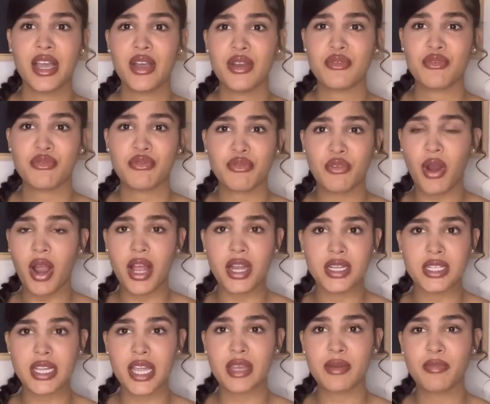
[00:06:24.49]

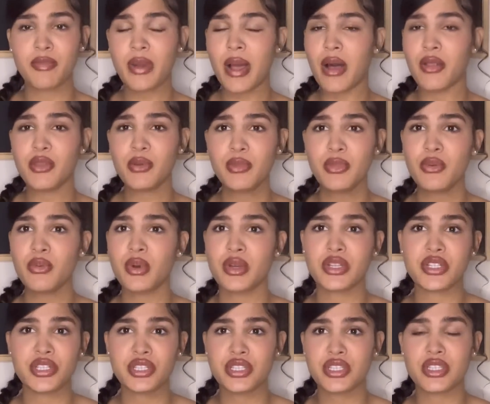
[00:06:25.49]
friend like pile number one
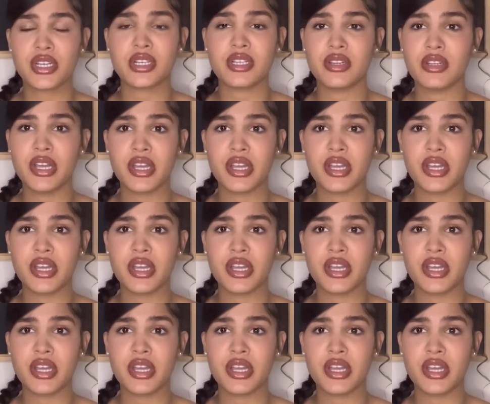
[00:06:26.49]
is just going to